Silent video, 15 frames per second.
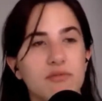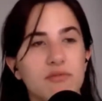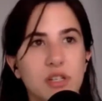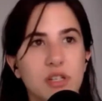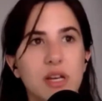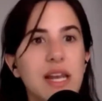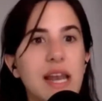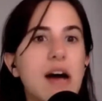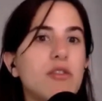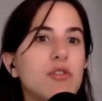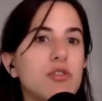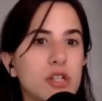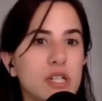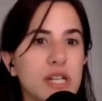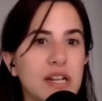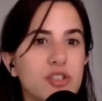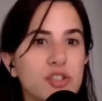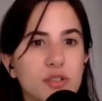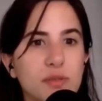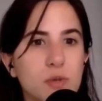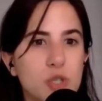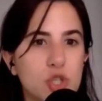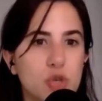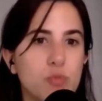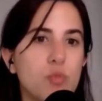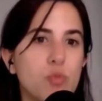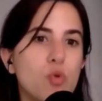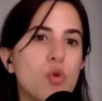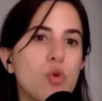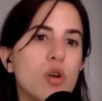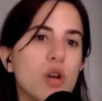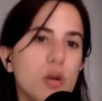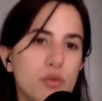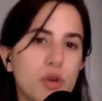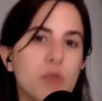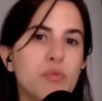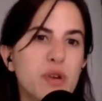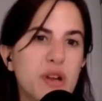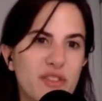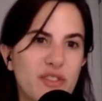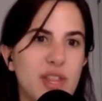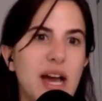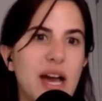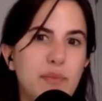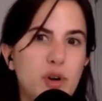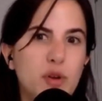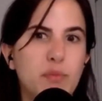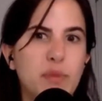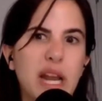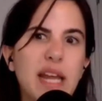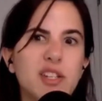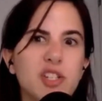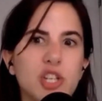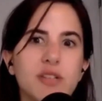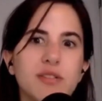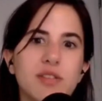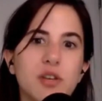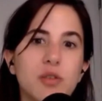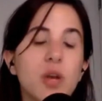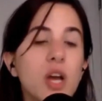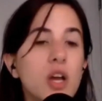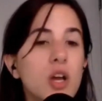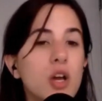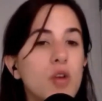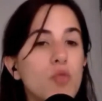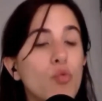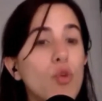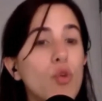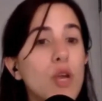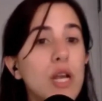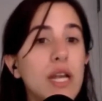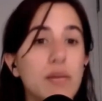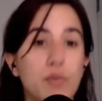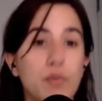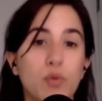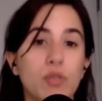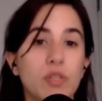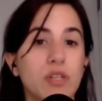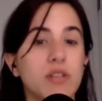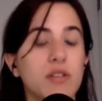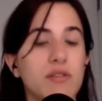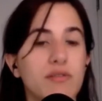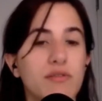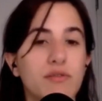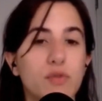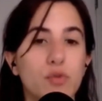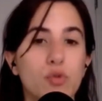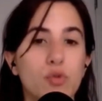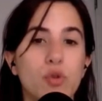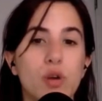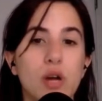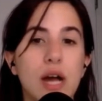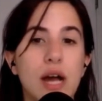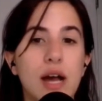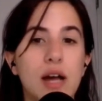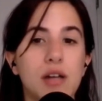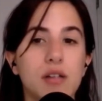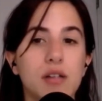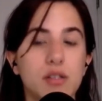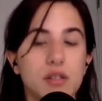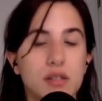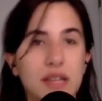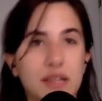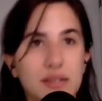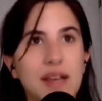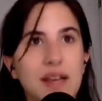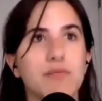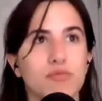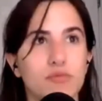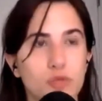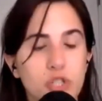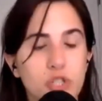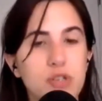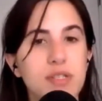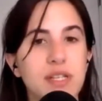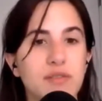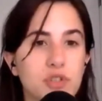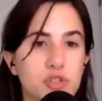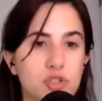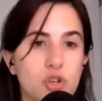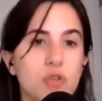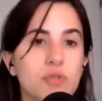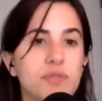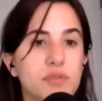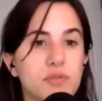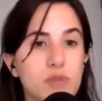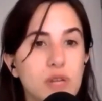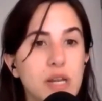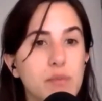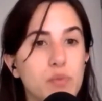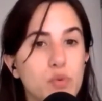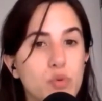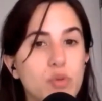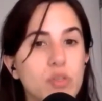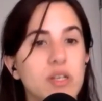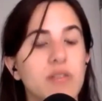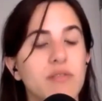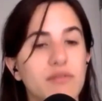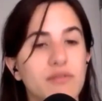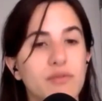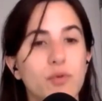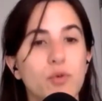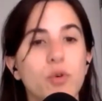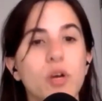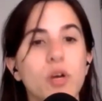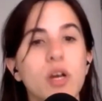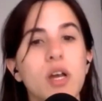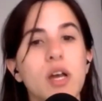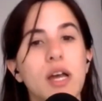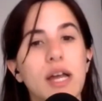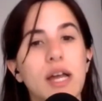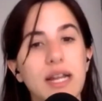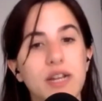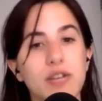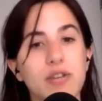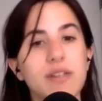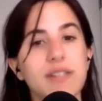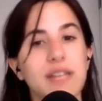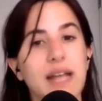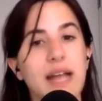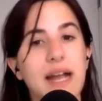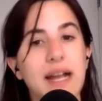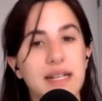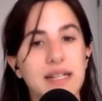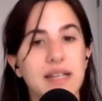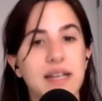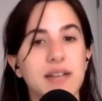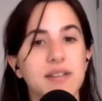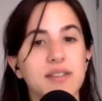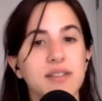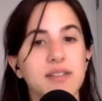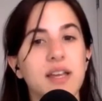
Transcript: allow credentials which are more appropriate for that population. So really important for that reducing of controls is really important for increasing access.